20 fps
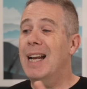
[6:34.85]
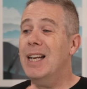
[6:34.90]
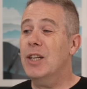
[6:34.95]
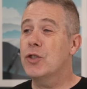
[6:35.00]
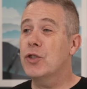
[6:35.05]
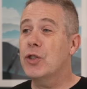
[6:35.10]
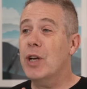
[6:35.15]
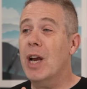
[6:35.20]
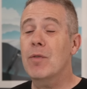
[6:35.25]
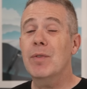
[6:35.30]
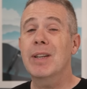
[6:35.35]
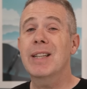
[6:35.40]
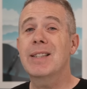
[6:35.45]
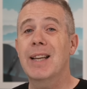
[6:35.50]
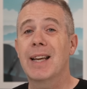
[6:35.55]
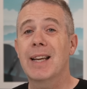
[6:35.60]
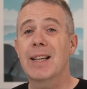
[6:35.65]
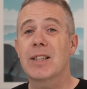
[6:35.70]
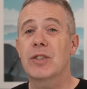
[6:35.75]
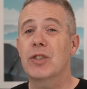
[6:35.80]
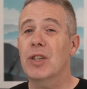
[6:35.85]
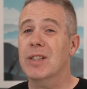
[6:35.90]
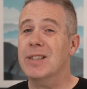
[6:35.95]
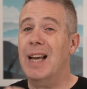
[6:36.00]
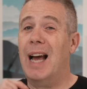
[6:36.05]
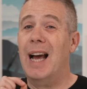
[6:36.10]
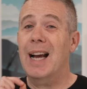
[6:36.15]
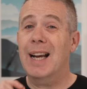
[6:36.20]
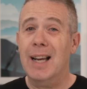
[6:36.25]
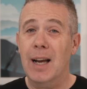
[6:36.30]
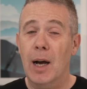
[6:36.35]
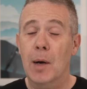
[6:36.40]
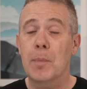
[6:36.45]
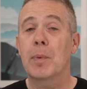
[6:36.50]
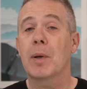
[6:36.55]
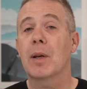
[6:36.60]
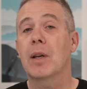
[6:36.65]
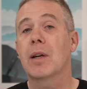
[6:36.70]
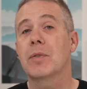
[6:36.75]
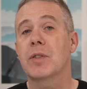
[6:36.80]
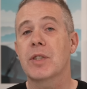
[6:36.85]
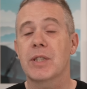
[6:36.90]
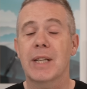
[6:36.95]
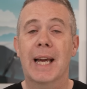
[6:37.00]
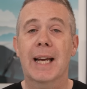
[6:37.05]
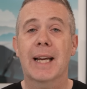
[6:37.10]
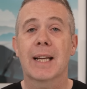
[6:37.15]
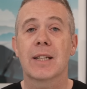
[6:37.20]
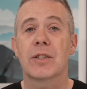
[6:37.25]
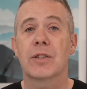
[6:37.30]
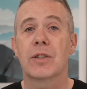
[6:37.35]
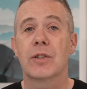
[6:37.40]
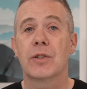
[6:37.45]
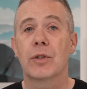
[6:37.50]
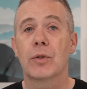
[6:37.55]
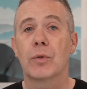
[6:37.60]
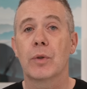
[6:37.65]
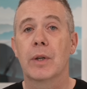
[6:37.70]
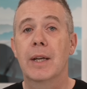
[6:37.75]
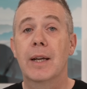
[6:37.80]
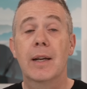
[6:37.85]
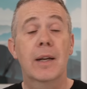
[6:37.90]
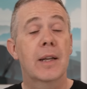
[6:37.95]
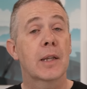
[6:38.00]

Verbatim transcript: And it generally takes just a couple of seconds to do.